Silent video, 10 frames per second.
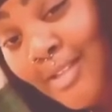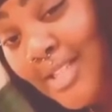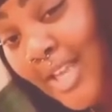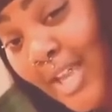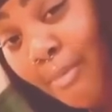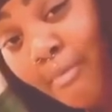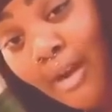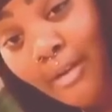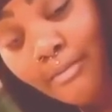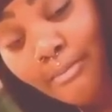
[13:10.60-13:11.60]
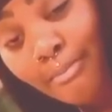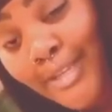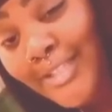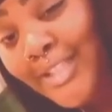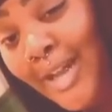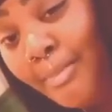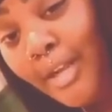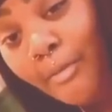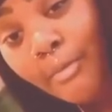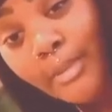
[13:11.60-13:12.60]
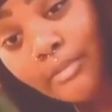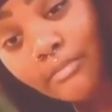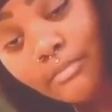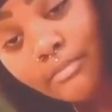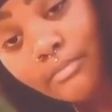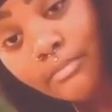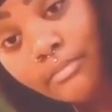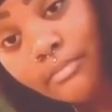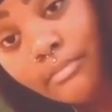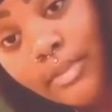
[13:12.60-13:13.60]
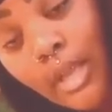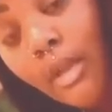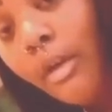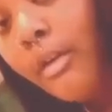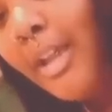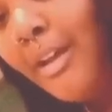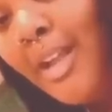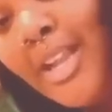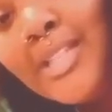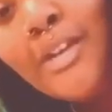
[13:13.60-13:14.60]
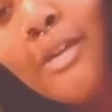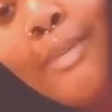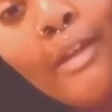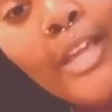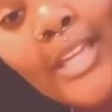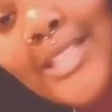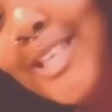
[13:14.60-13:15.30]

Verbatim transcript: Pazhead Brown. Bitch, stop playing with me. Okay, all that talking about can